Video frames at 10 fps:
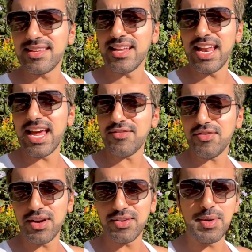the
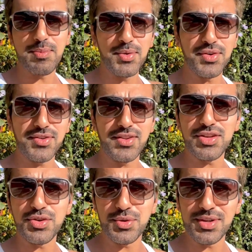lakefront where most of the
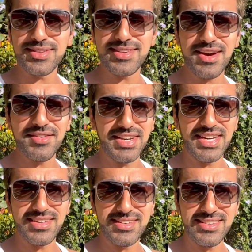tourist stuff
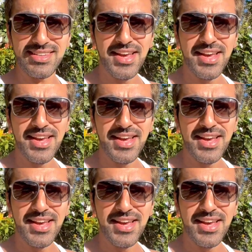is,